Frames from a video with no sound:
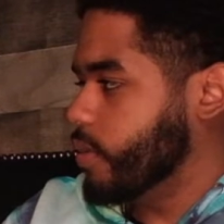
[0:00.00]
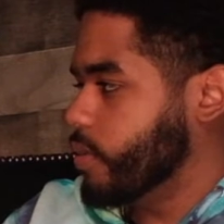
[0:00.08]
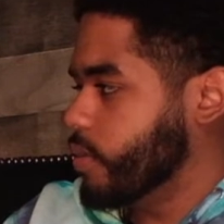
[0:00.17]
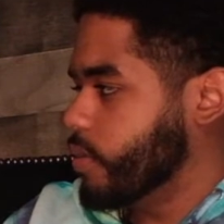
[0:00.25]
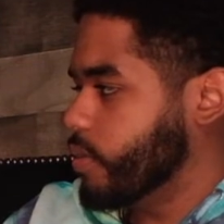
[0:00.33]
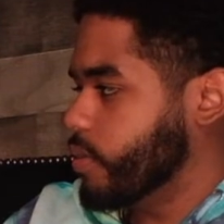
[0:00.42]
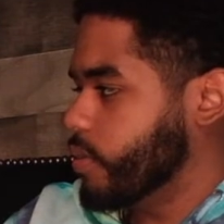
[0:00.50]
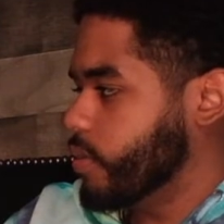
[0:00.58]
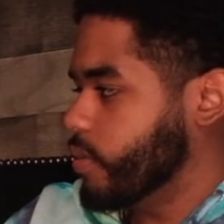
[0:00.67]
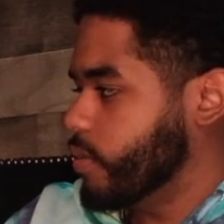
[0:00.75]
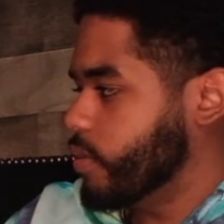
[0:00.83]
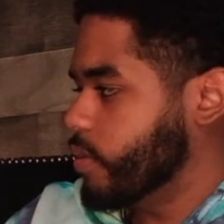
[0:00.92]

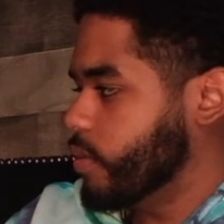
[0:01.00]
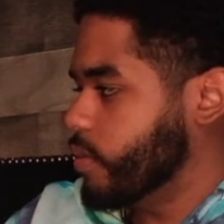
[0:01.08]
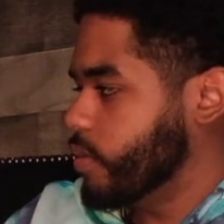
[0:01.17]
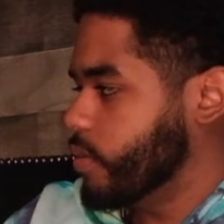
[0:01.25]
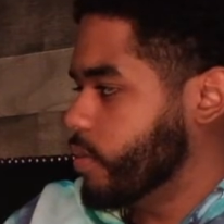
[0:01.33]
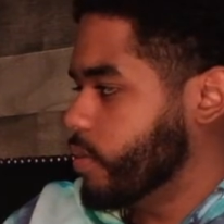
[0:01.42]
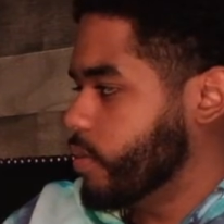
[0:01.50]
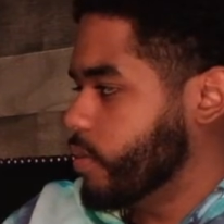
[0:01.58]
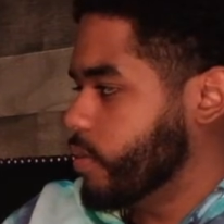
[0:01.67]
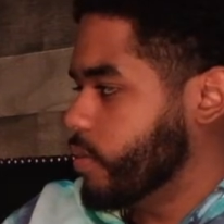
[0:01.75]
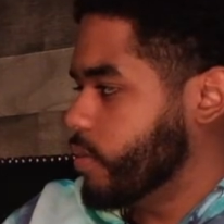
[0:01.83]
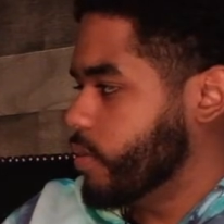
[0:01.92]

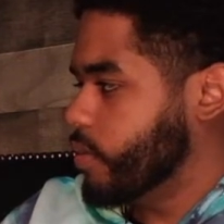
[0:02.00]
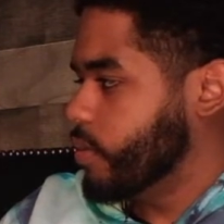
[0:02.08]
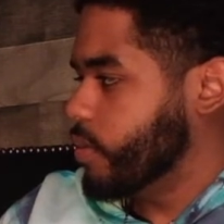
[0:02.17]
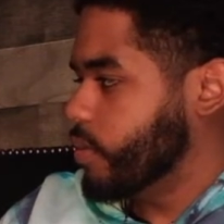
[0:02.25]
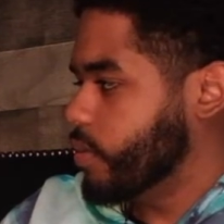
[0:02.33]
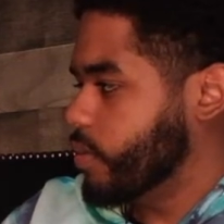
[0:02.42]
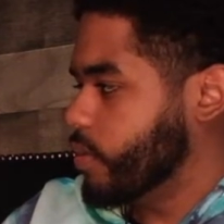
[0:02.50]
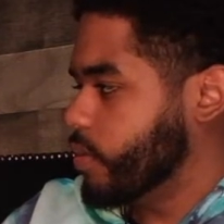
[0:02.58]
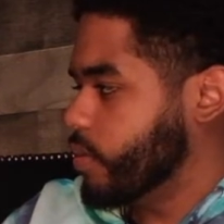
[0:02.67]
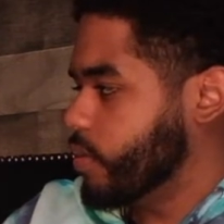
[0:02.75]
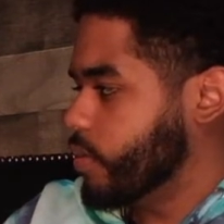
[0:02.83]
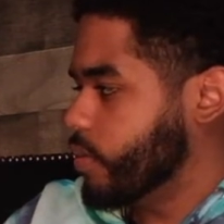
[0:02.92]

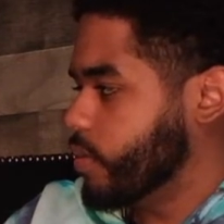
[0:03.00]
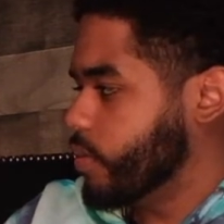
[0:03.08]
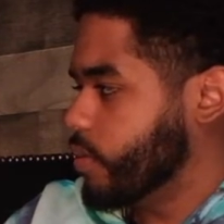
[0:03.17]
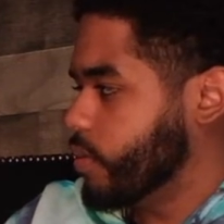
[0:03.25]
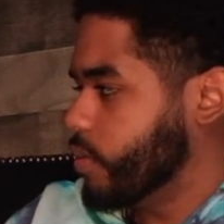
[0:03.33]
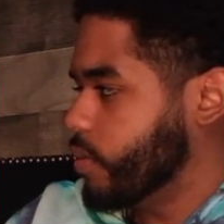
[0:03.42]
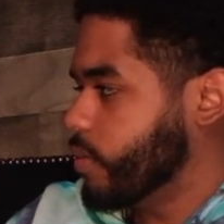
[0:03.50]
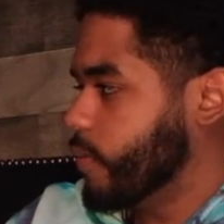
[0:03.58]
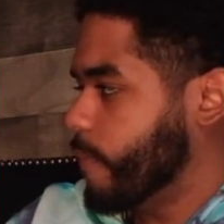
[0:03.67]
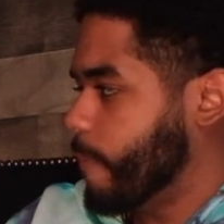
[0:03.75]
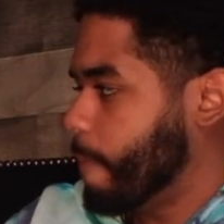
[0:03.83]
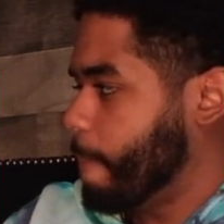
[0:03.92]

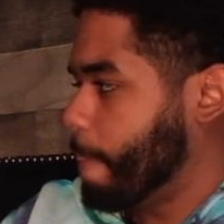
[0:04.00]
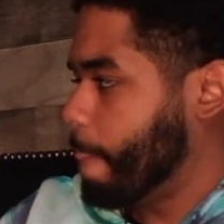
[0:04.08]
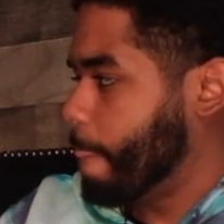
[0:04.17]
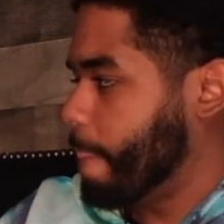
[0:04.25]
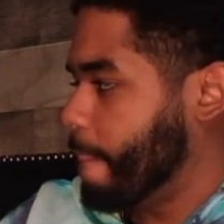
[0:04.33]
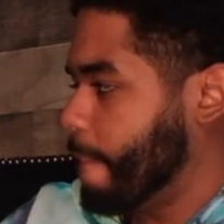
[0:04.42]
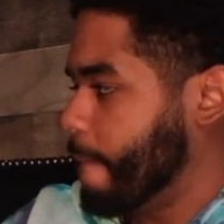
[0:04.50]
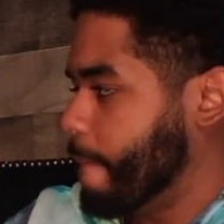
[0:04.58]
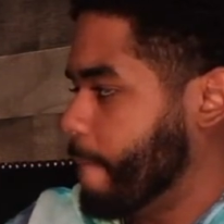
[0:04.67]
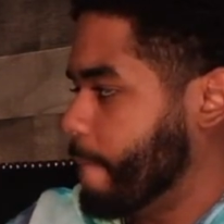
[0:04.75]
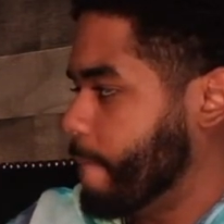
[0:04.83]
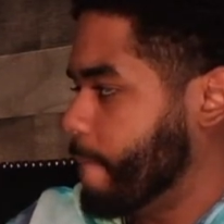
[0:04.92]

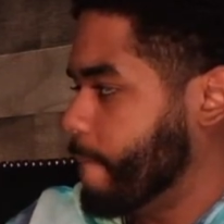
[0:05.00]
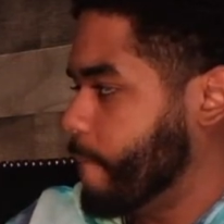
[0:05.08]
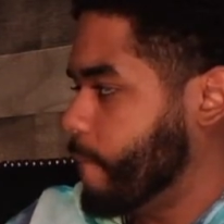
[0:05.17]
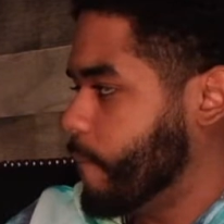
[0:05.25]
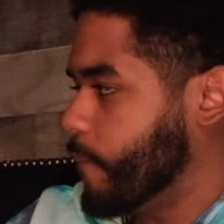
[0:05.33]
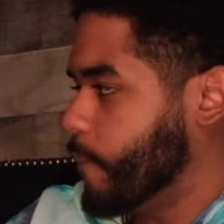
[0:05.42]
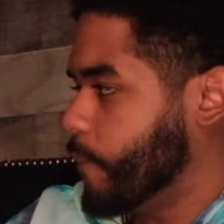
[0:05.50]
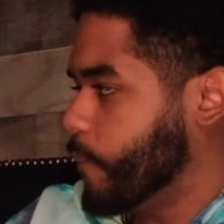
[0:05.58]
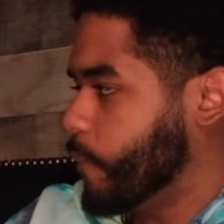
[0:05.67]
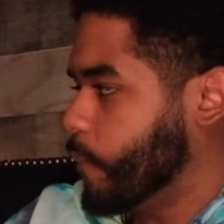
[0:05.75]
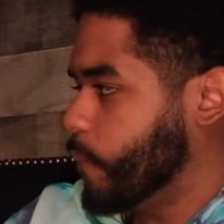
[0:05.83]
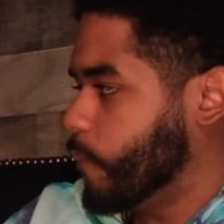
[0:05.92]

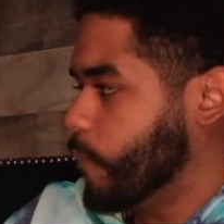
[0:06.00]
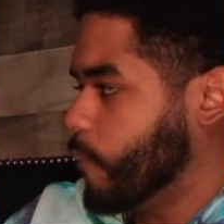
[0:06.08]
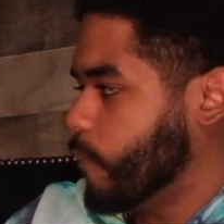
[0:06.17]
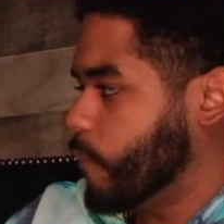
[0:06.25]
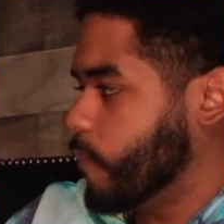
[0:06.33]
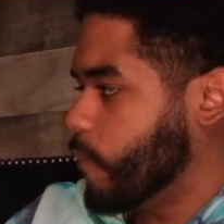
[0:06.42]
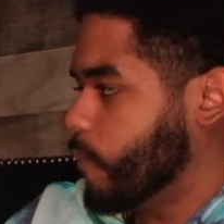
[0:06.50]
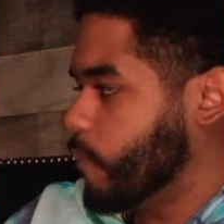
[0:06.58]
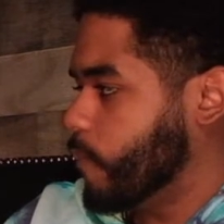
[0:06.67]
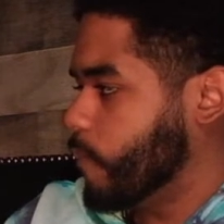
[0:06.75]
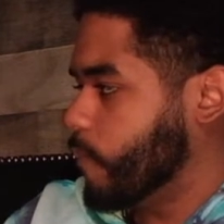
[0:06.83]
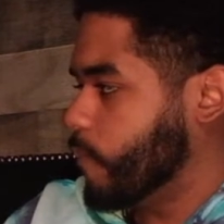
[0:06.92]

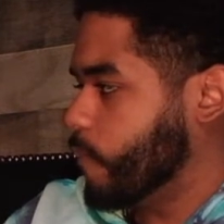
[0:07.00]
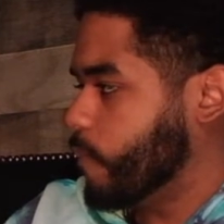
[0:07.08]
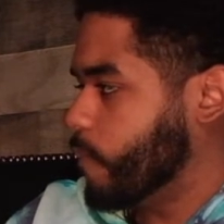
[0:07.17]
(not speaking)